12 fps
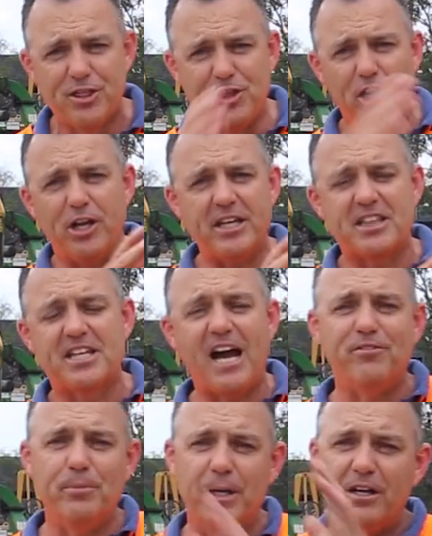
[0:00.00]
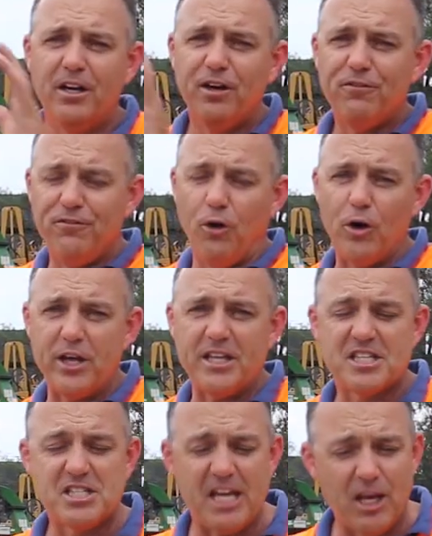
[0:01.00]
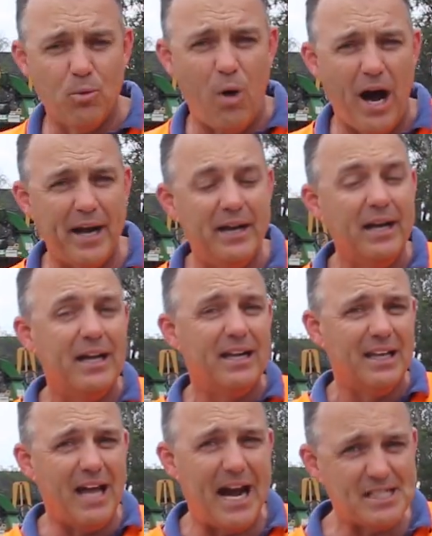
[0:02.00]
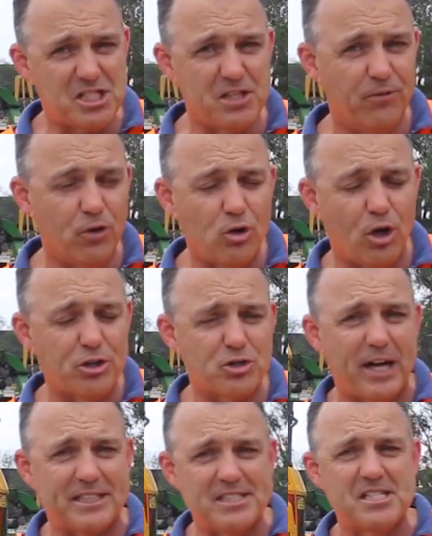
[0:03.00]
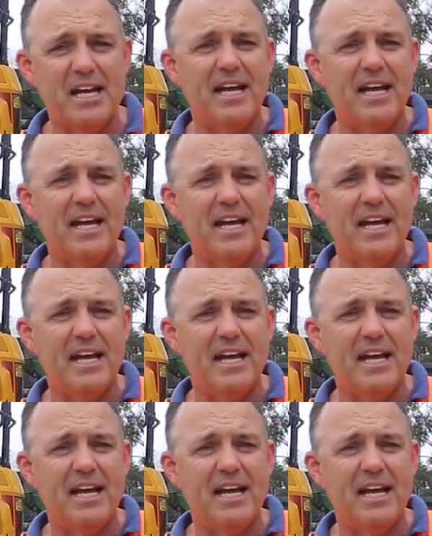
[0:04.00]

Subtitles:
13th government, 14th tier 1, large civil contractors.